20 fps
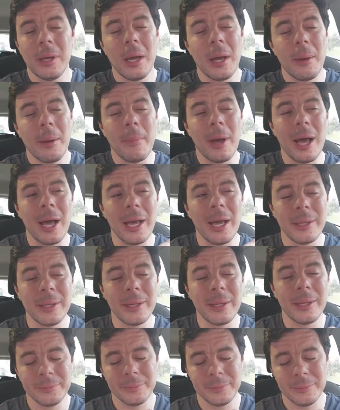My
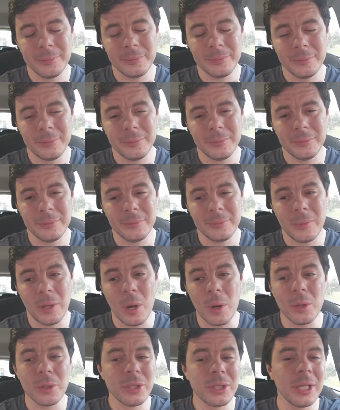O
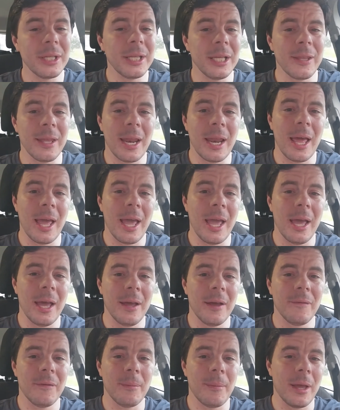C D that I have
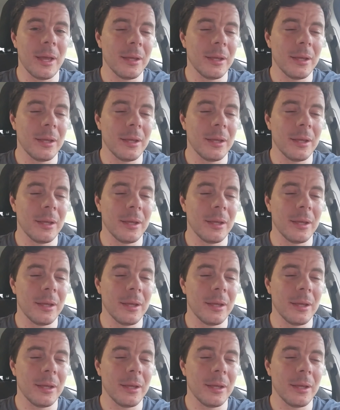and my